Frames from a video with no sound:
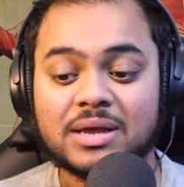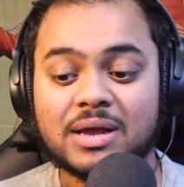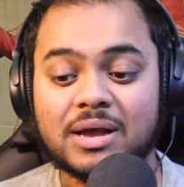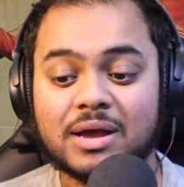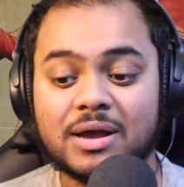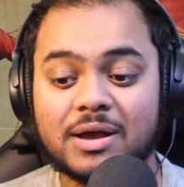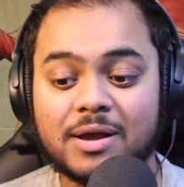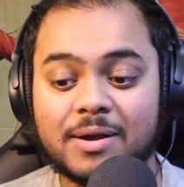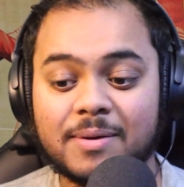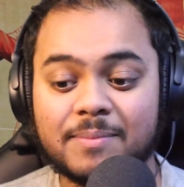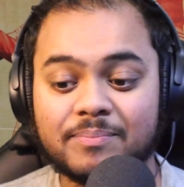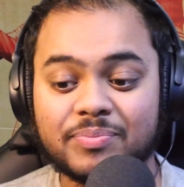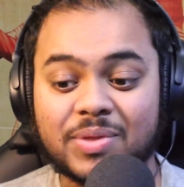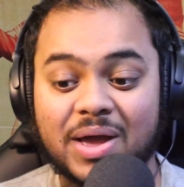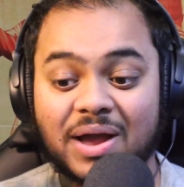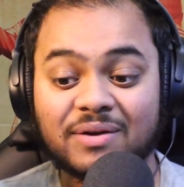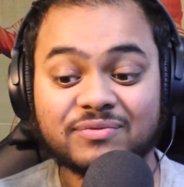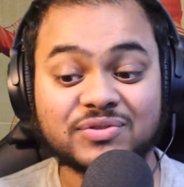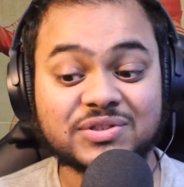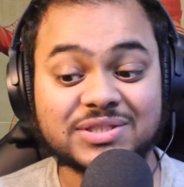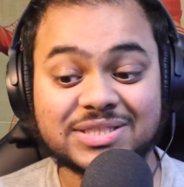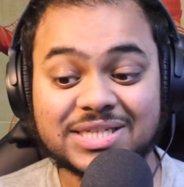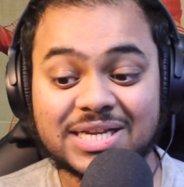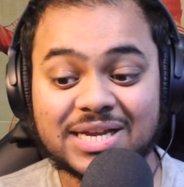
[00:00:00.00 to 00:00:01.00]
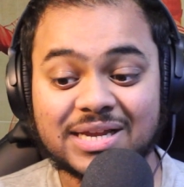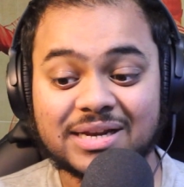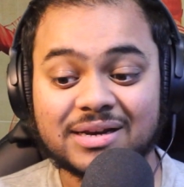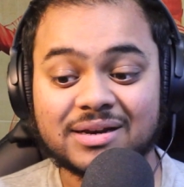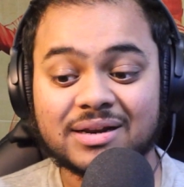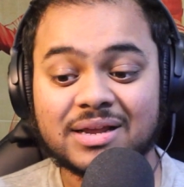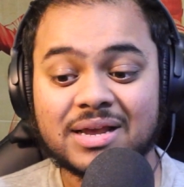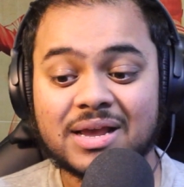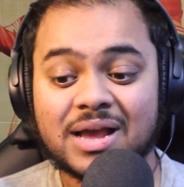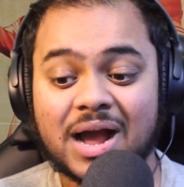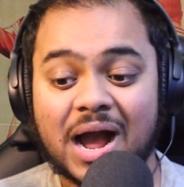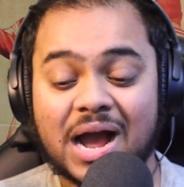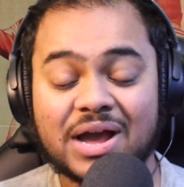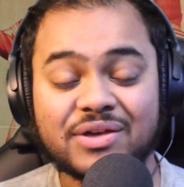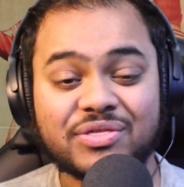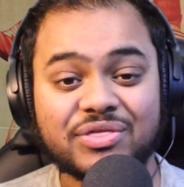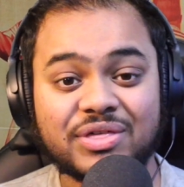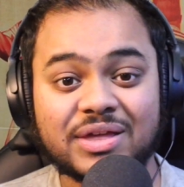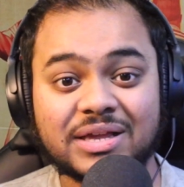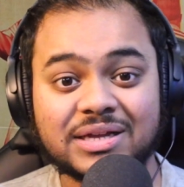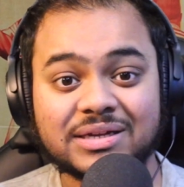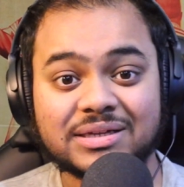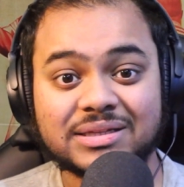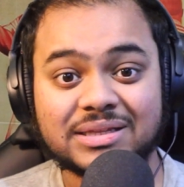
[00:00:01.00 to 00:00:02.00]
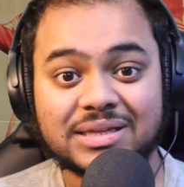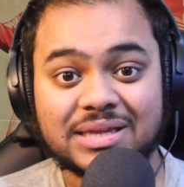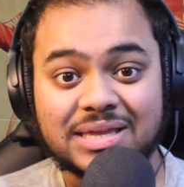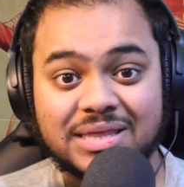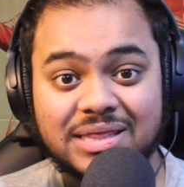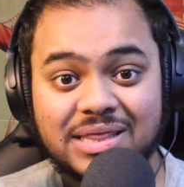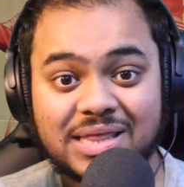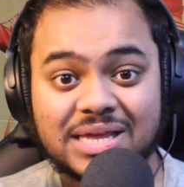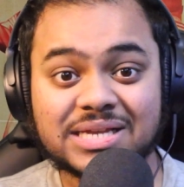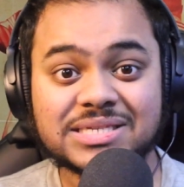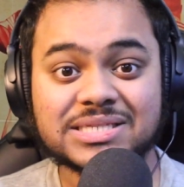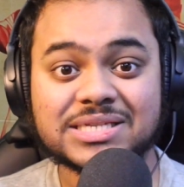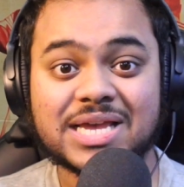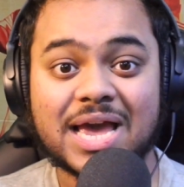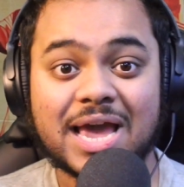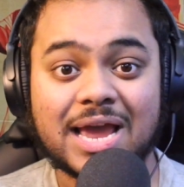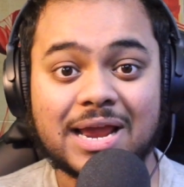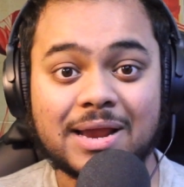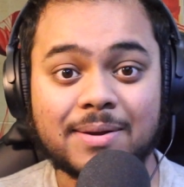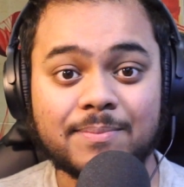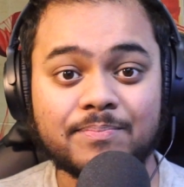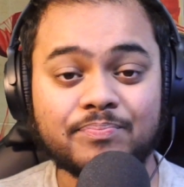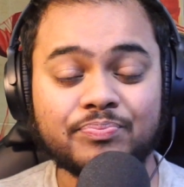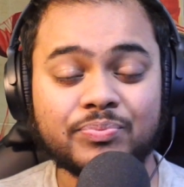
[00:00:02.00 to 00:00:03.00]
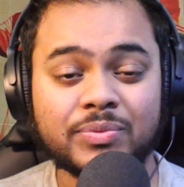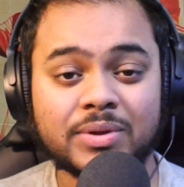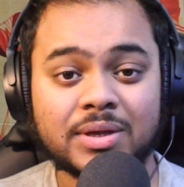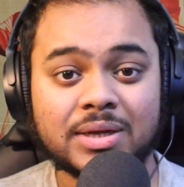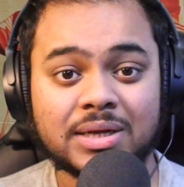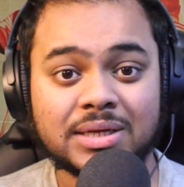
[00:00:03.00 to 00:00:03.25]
that I've seen, I think in this game,